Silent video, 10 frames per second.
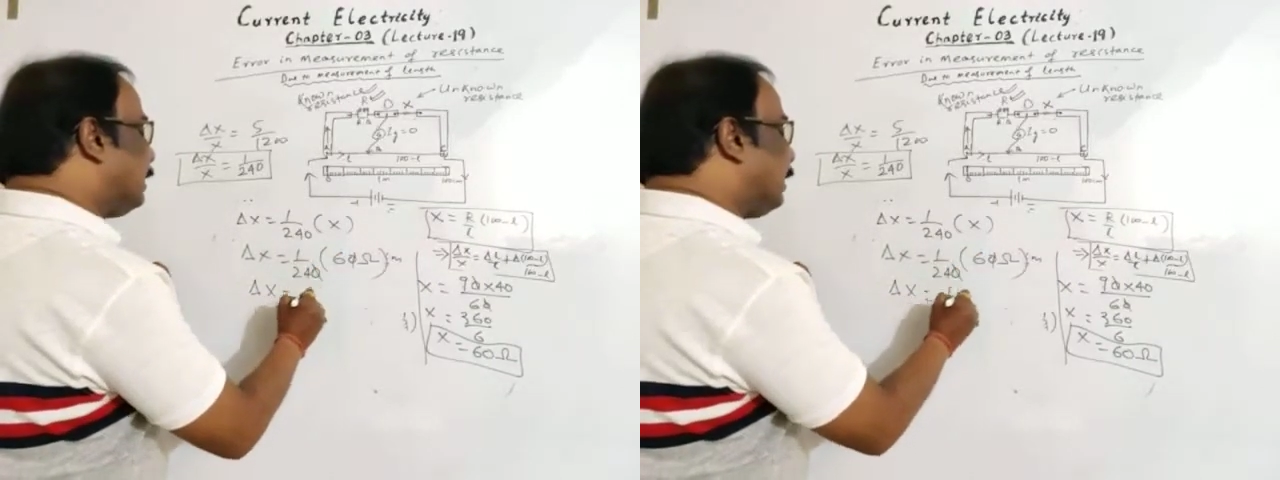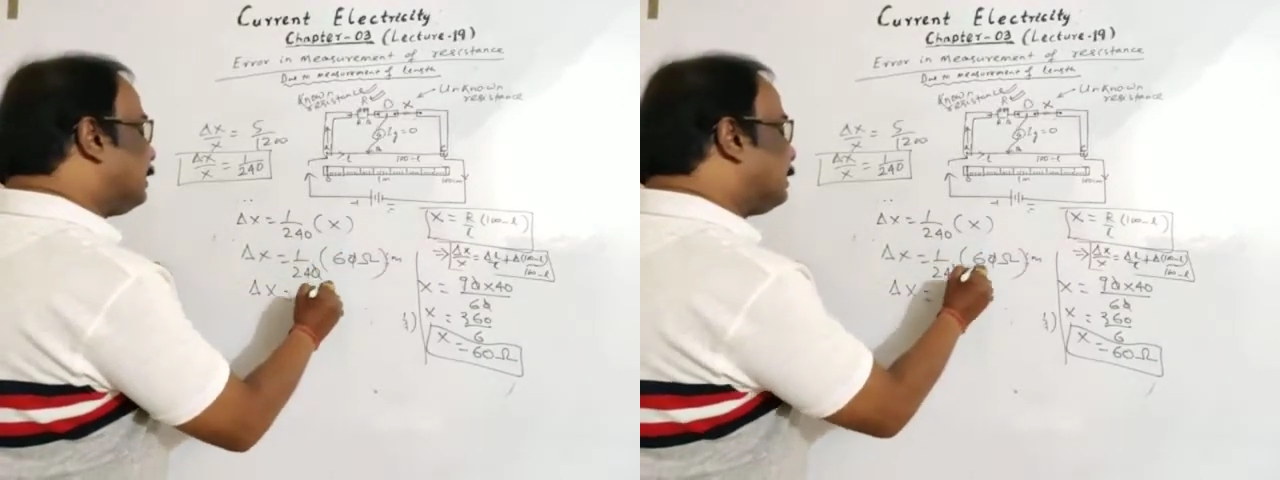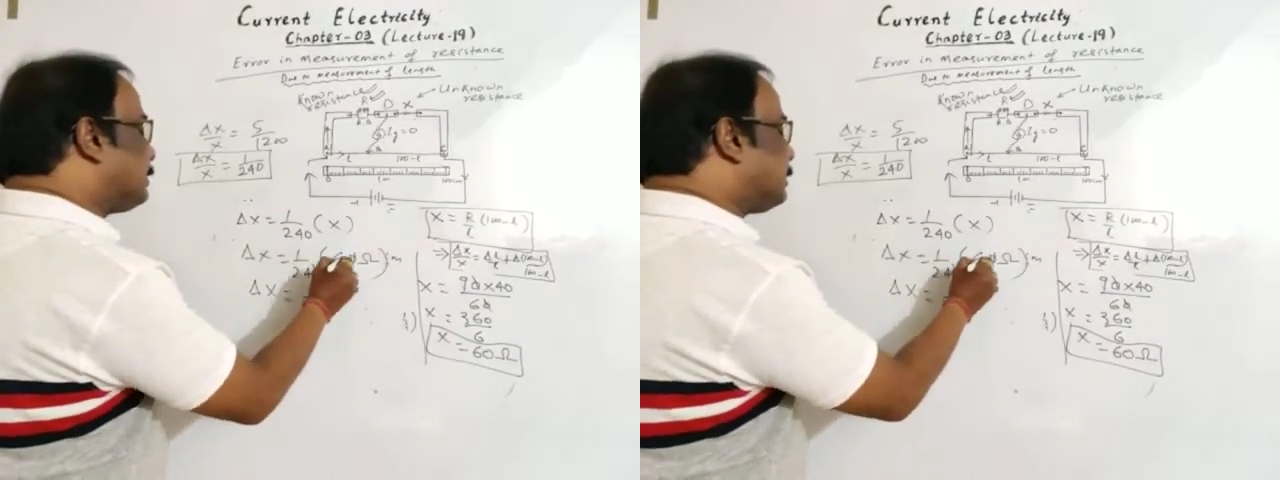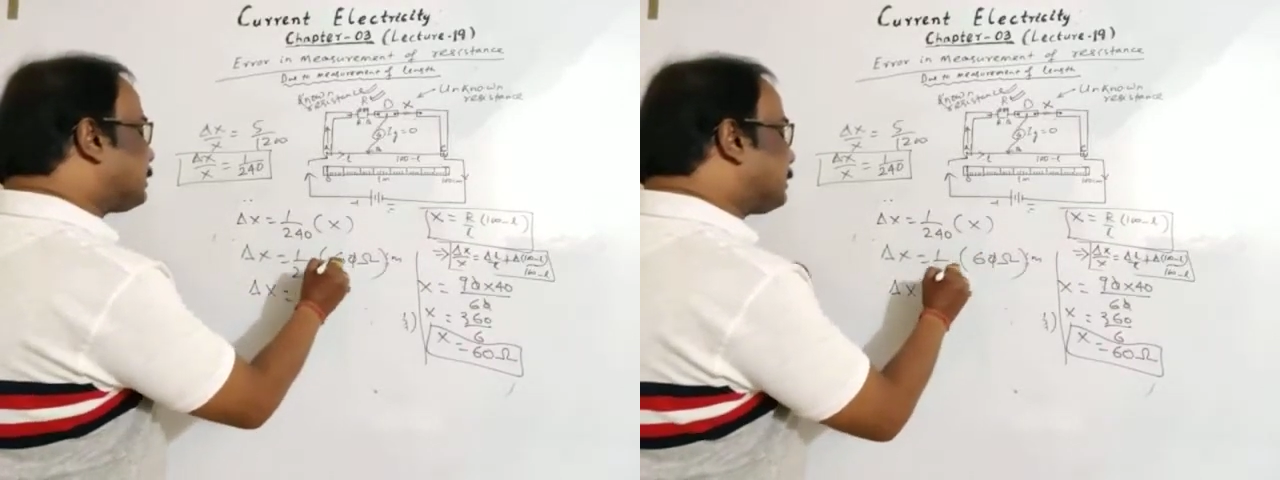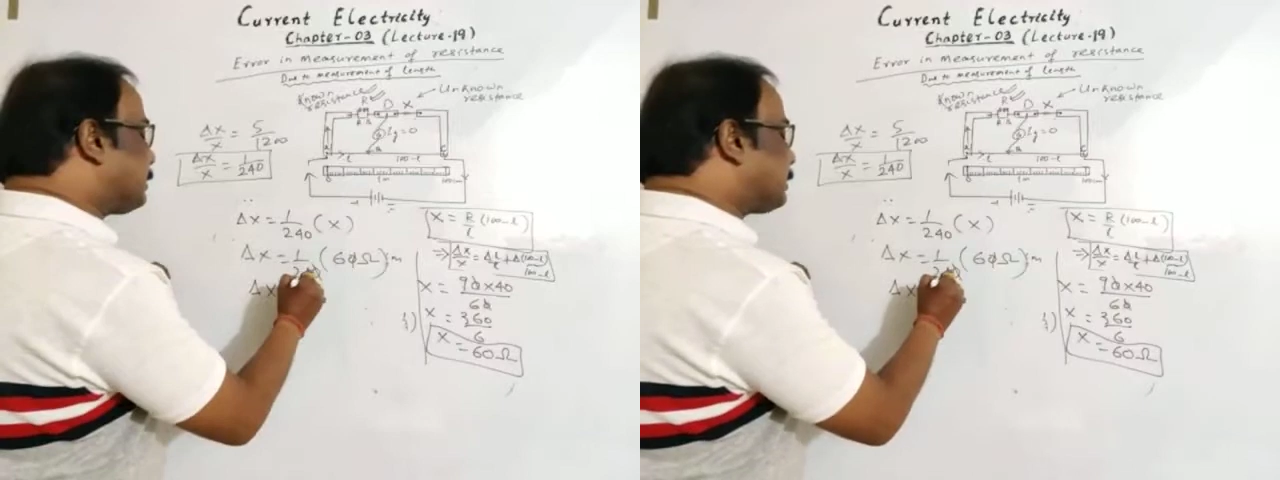And it
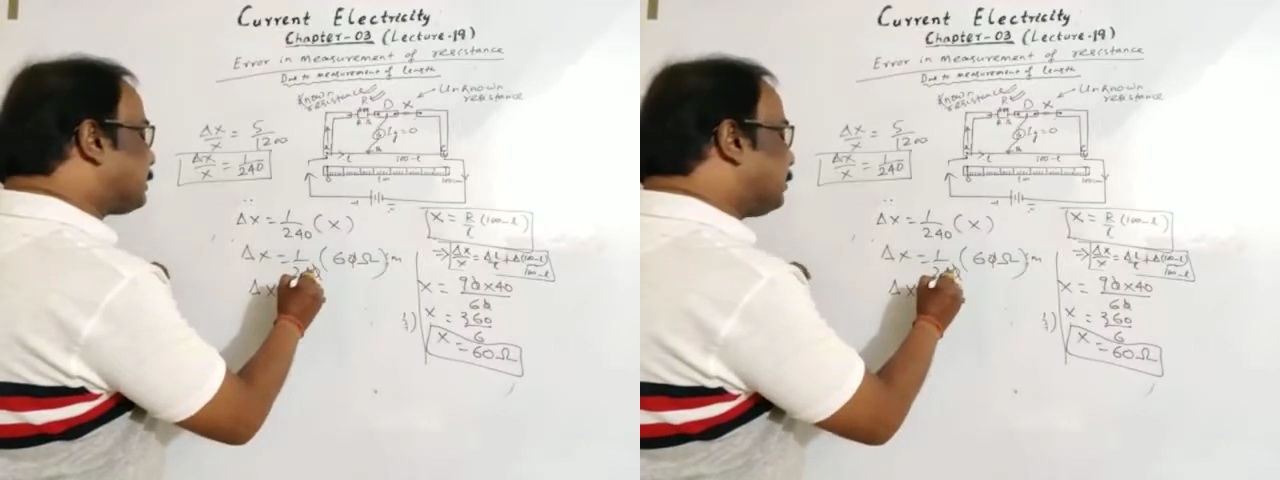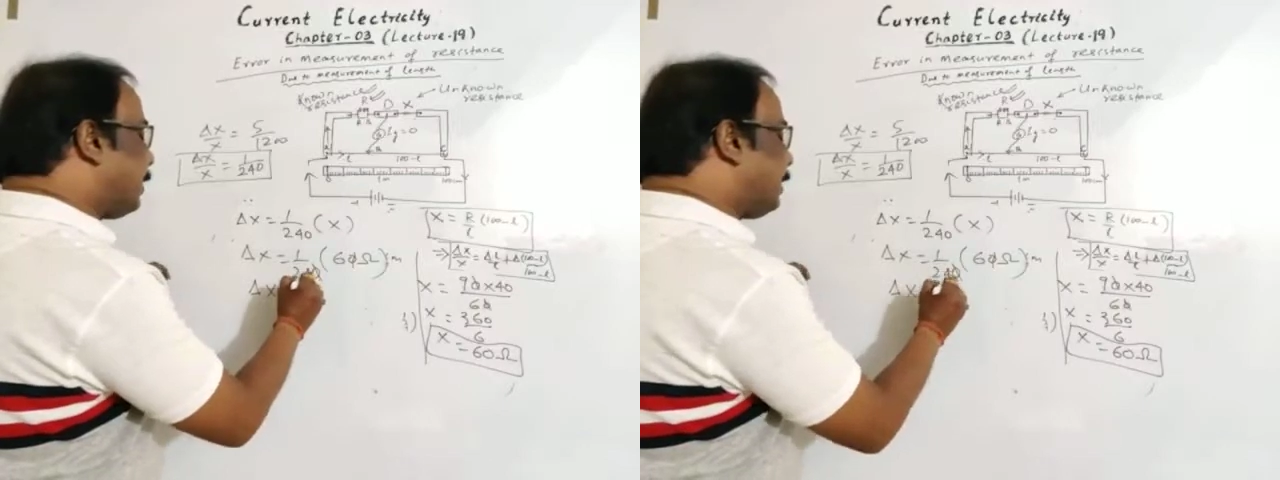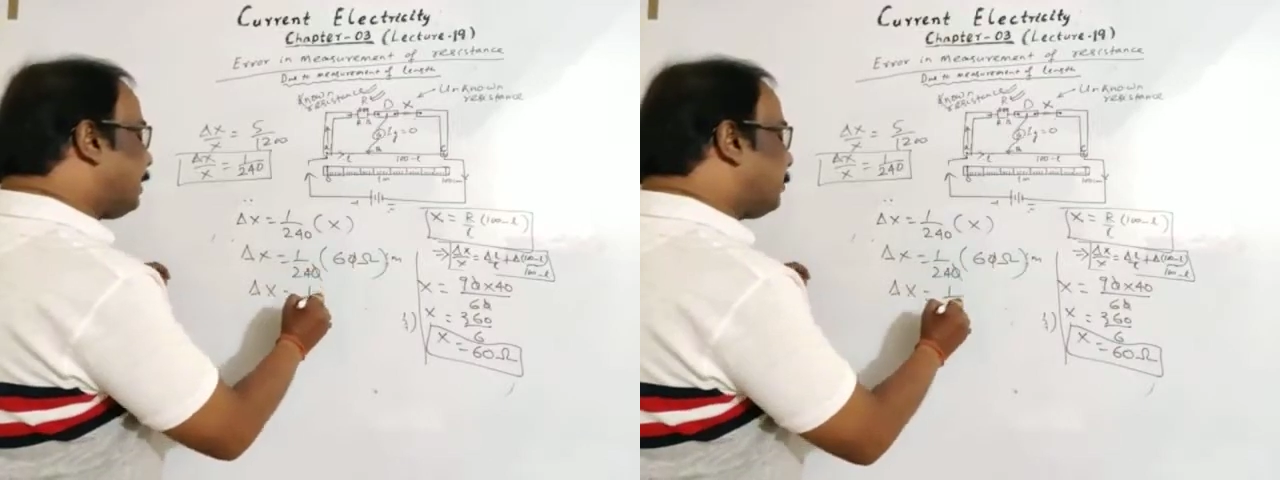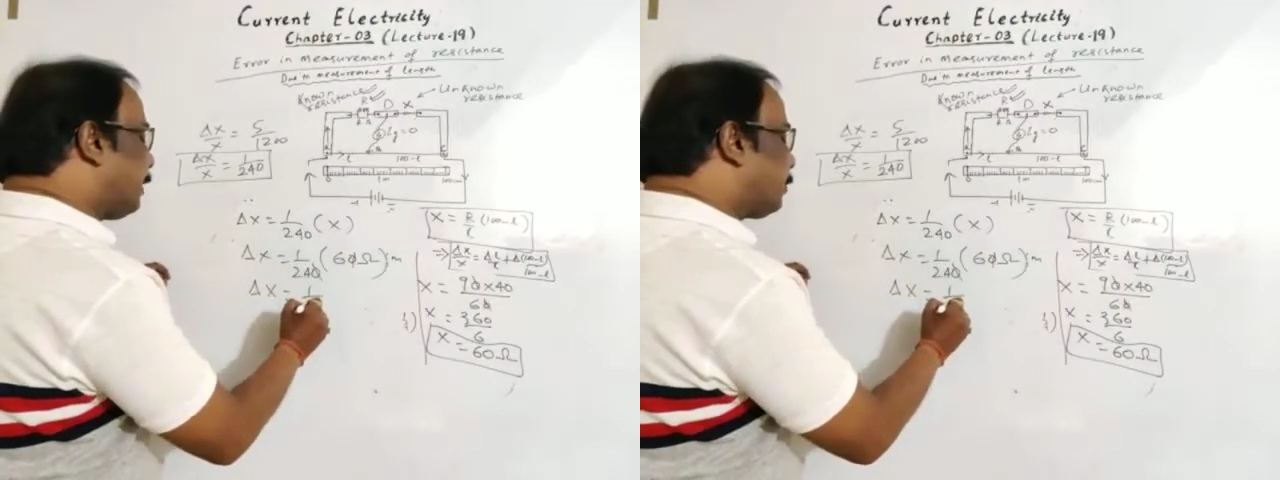is 6 divided by